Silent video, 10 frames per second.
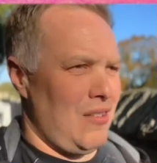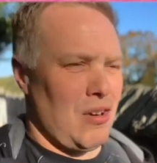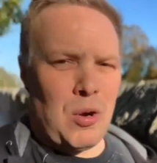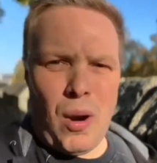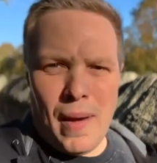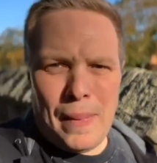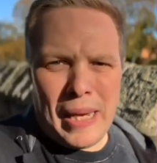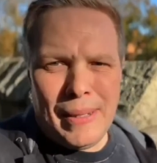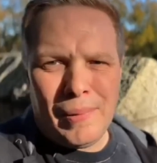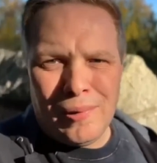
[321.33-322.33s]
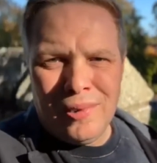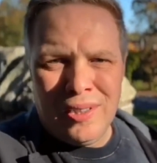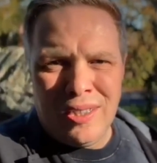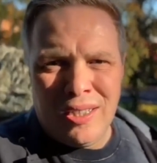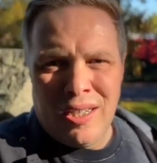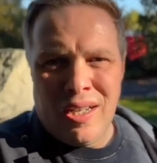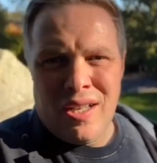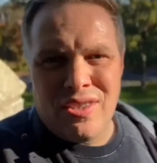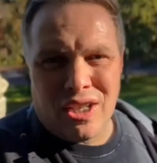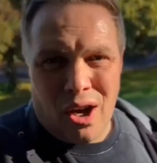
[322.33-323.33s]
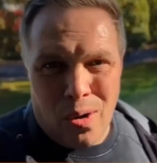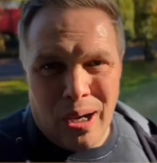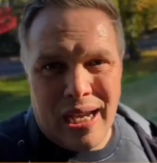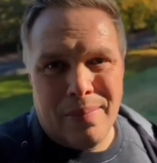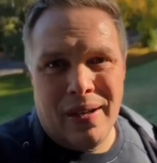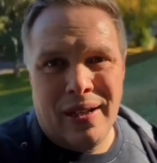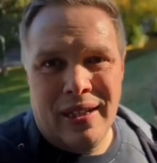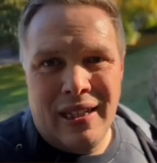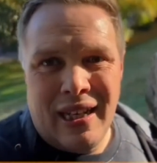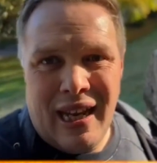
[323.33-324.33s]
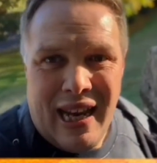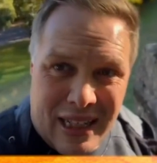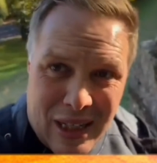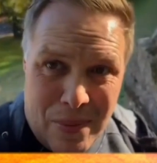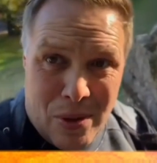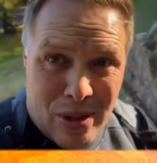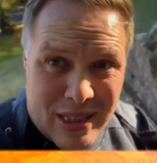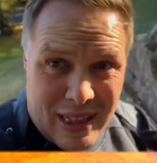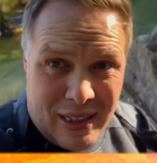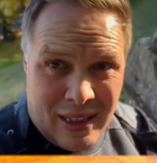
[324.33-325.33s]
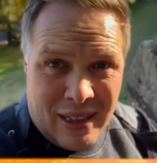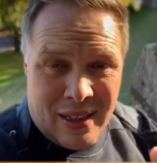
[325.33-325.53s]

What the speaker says: They require people to co-labor in community,